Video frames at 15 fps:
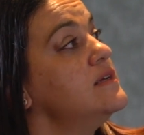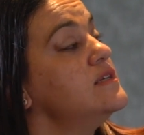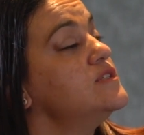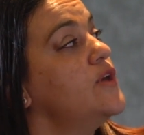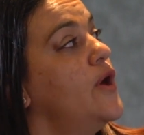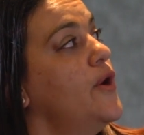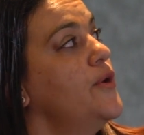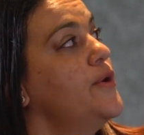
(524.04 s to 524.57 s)

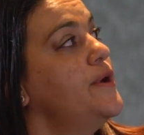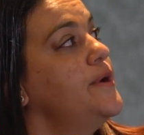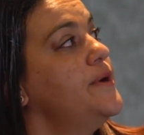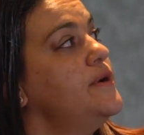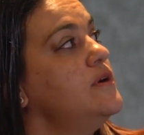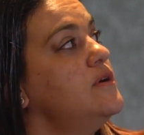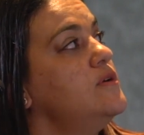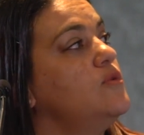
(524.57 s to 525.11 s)
So,
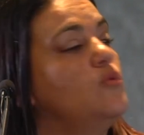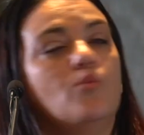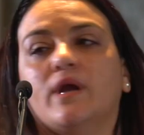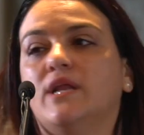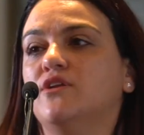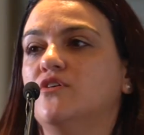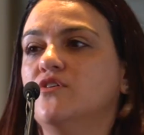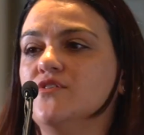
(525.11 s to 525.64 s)

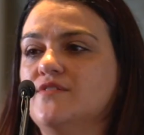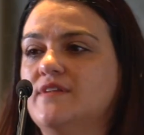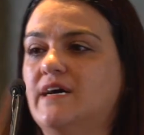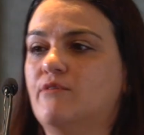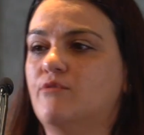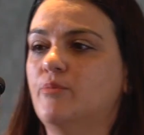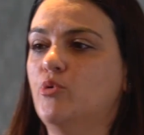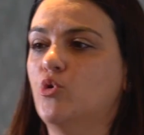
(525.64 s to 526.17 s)
when do you
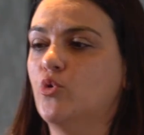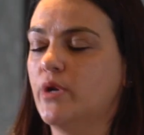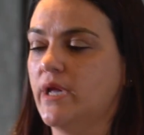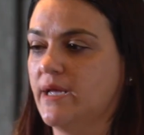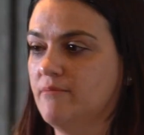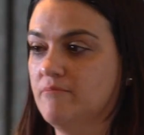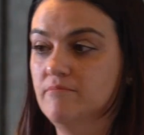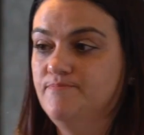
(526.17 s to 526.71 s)
start
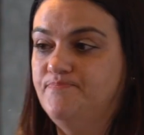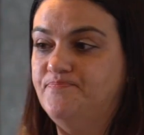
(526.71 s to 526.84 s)
reporting?